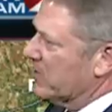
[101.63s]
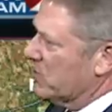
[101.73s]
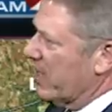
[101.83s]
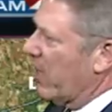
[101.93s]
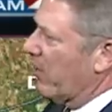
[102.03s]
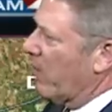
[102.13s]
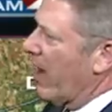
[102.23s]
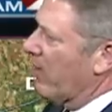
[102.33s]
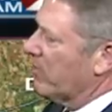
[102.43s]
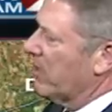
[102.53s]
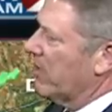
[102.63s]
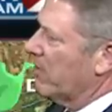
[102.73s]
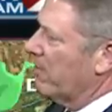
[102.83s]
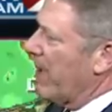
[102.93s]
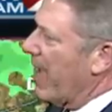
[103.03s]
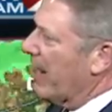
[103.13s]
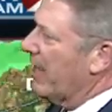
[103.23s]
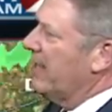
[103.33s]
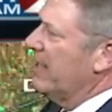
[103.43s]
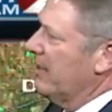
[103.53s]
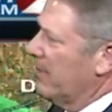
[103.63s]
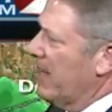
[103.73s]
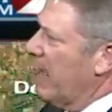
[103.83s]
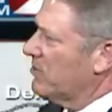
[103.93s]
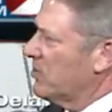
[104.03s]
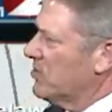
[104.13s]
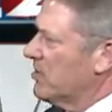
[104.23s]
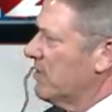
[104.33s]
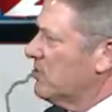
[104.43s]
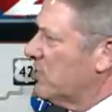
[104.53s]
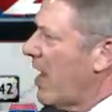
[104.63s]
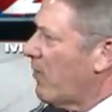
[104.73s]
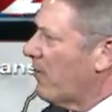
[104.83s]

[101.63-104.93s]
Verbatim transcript: cell around Urbana, but now just a shower